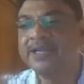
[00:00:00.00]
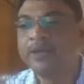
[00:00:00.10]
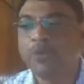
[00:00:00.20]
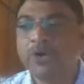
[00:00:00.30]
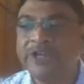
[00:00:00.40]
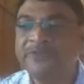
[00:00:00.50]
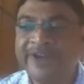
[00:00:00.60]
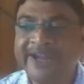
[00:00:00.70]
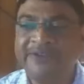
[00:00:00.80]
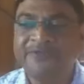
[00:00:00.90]

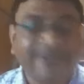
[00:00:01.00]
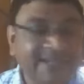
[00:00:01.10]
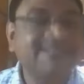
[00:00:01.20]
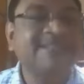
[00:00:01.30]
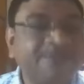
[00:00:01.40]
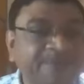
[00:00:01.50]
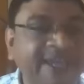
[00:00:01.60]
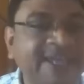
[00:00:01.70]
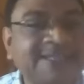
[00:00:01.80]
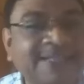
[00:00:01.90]
modified
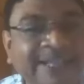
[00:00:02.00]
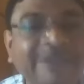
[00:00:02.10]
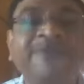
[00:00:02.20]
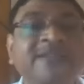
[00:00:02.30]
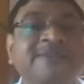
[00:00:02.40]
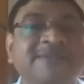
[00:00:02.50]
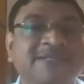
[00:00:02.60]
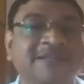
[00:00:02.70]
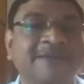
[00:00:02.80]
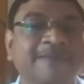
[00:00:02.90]
face lift
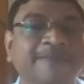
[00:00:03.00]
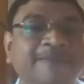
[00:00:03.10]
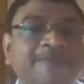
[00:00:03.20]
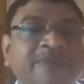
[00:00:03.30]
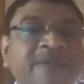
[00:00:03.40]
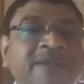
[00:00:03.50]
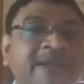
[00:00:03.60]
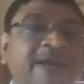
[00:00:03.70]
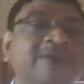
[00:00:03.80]
incision. Now,